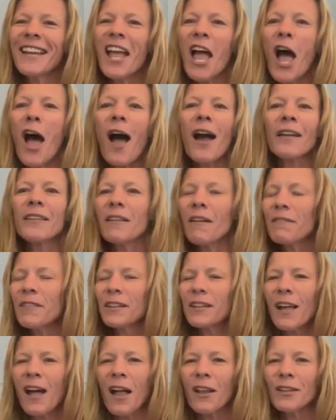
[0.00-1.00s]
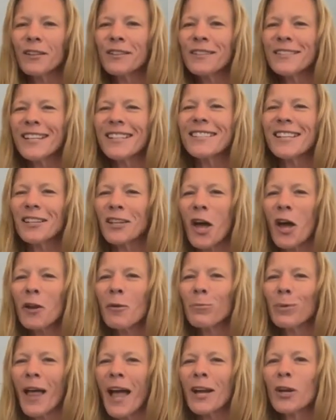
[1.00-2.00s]
Mm-hmm. I love the colors. It's a lot
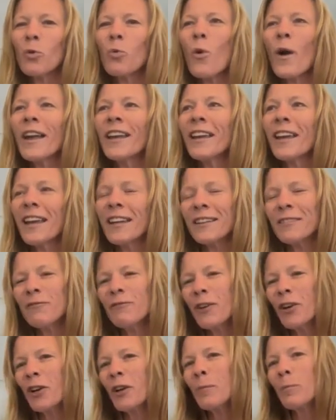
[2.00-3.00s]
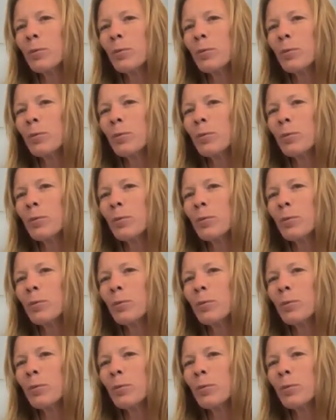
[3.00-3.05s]
of black, white, and very